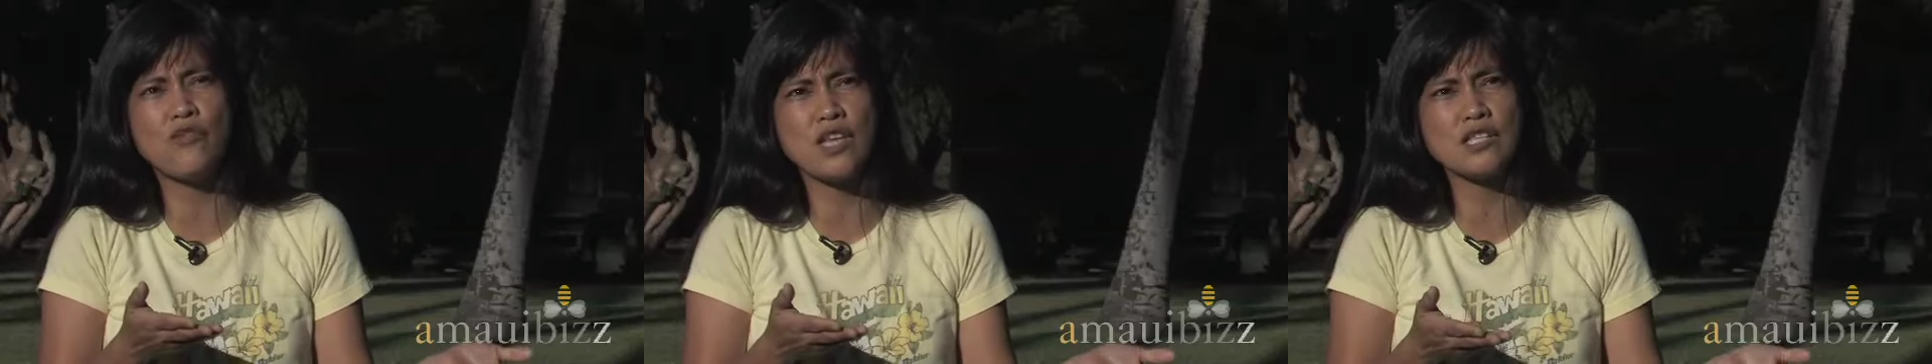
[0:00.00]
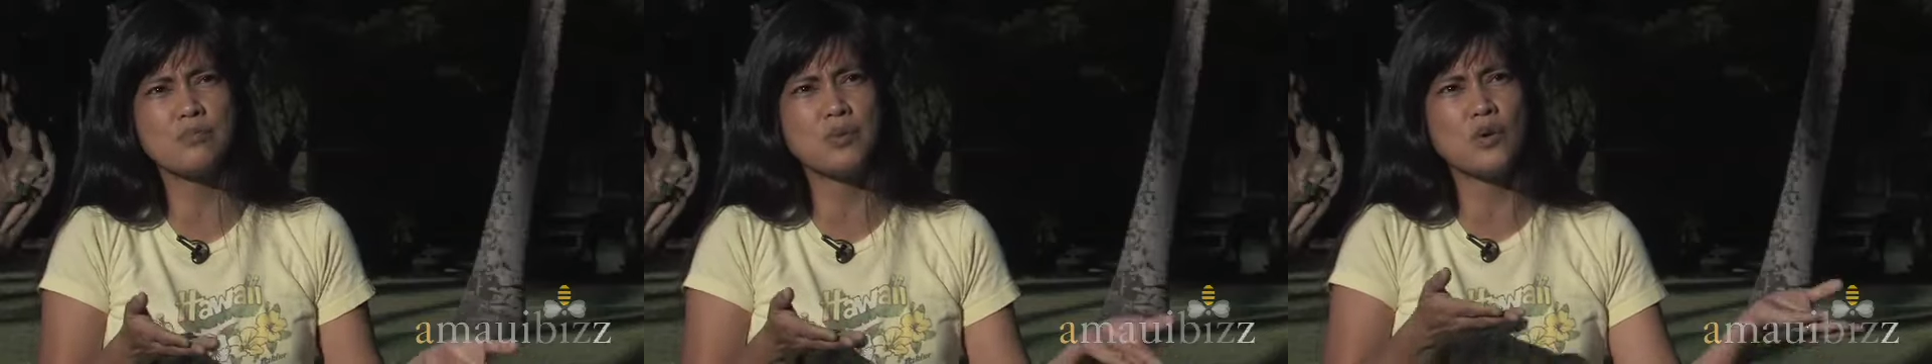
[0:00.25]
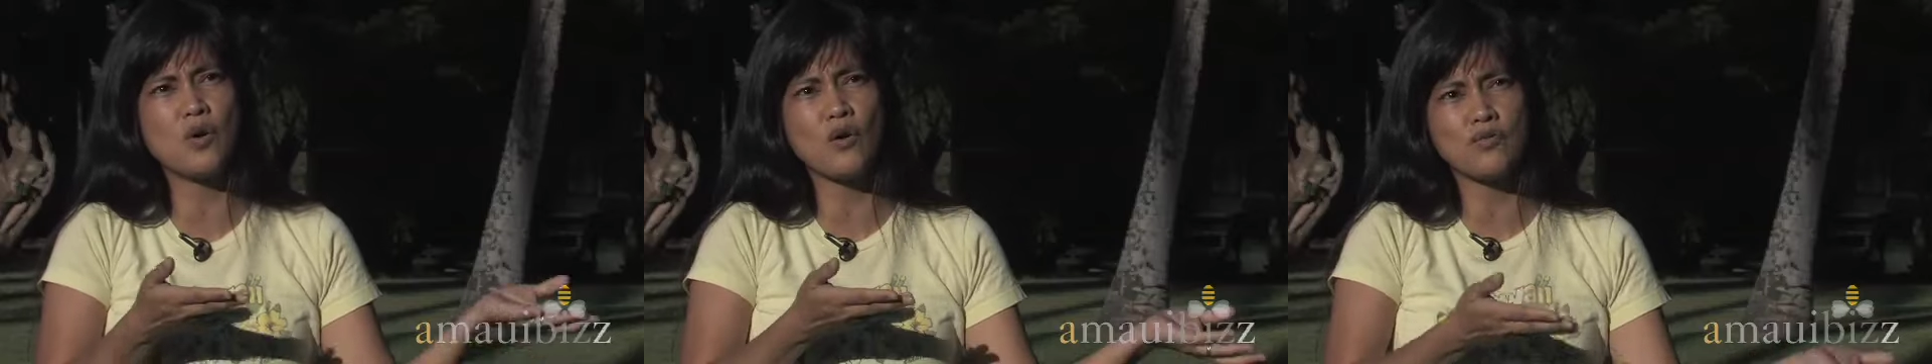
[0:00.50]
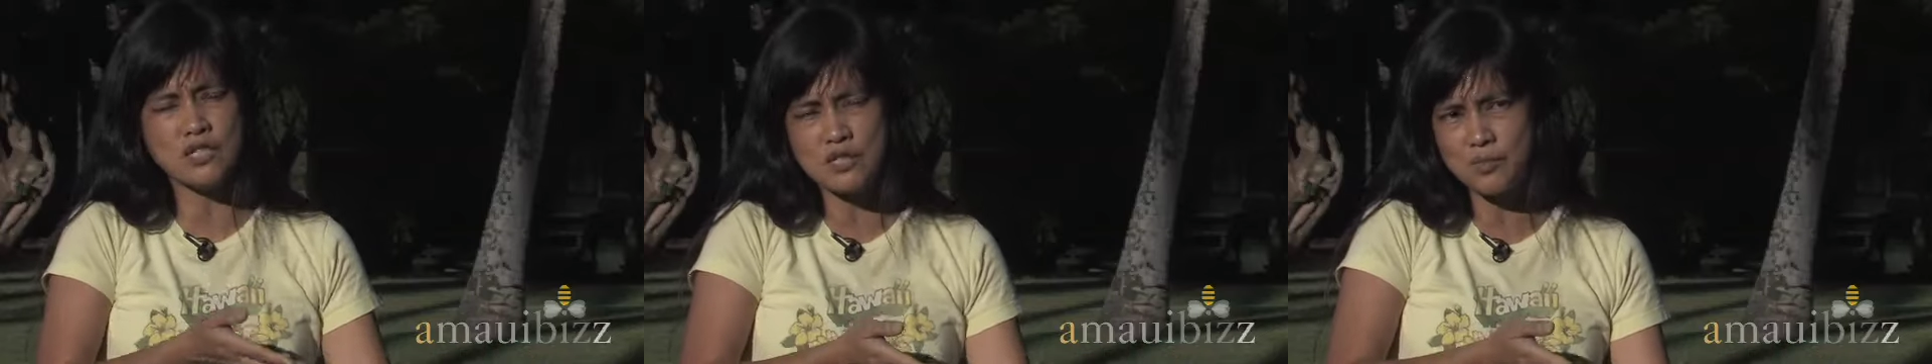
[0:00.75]
Facebook
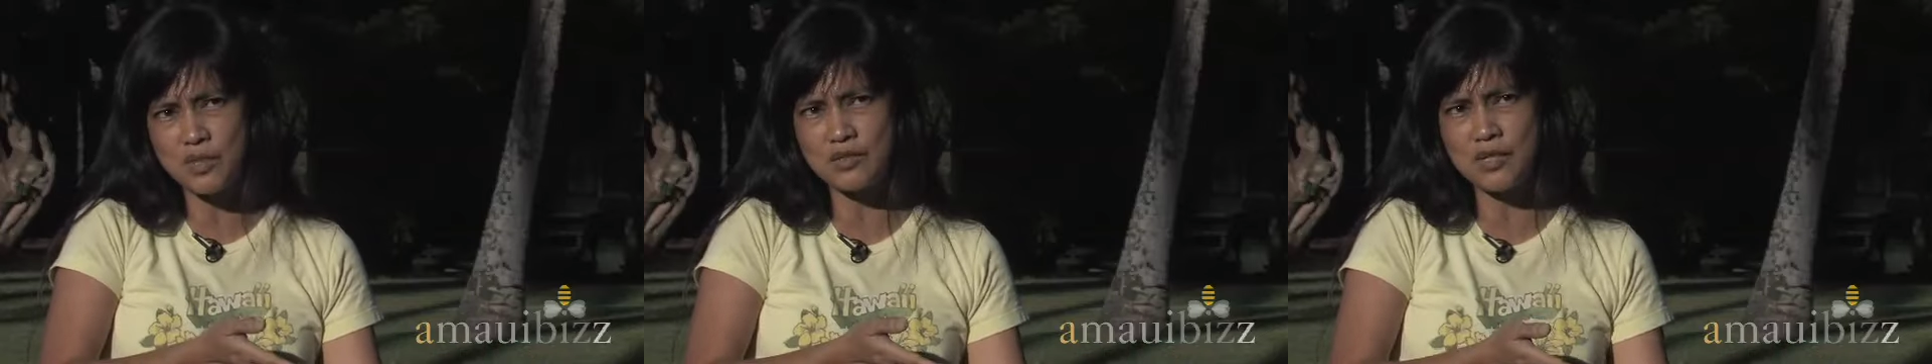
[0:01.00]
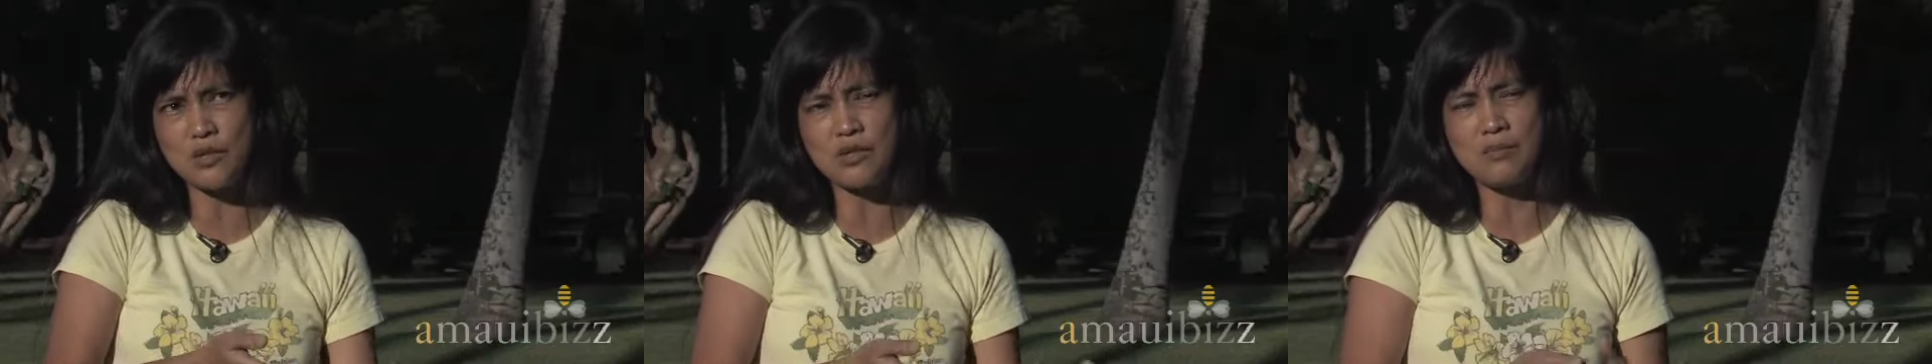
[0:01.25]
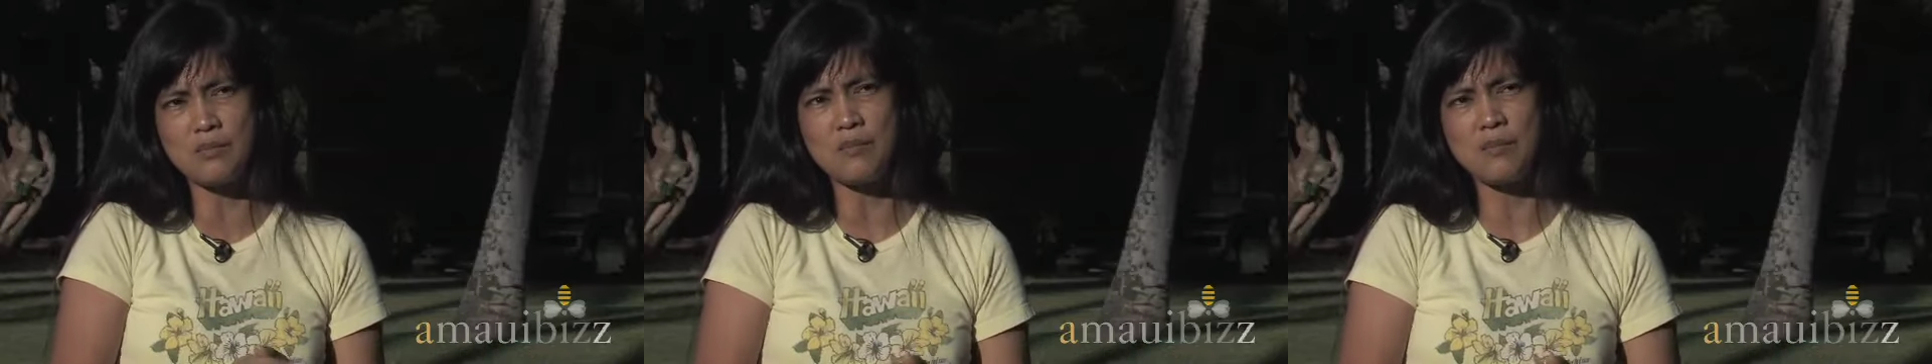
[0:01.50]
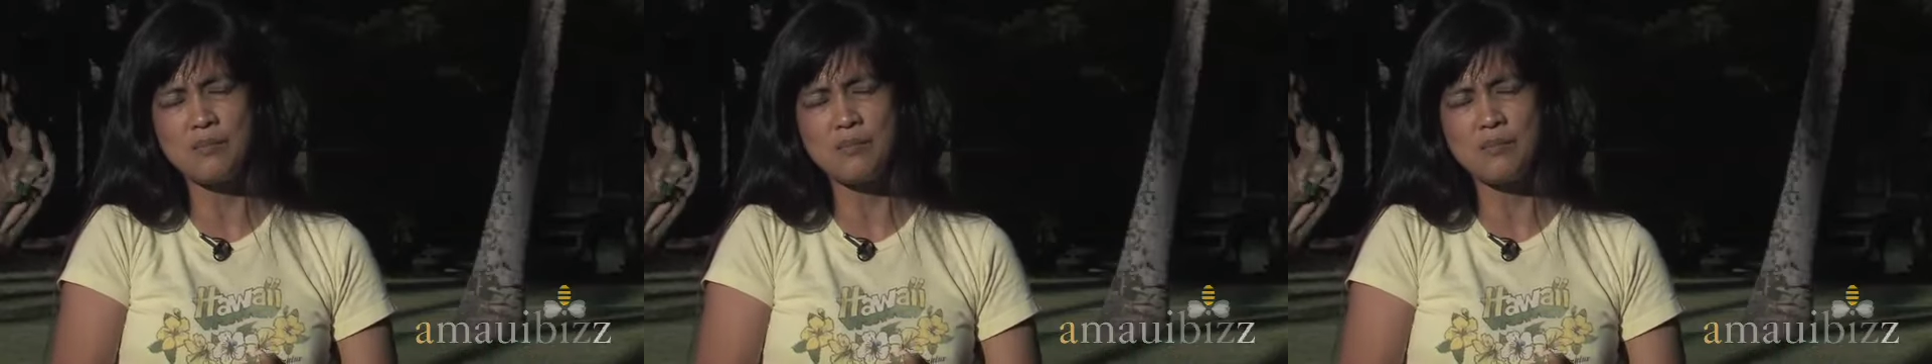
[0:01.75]
of this particular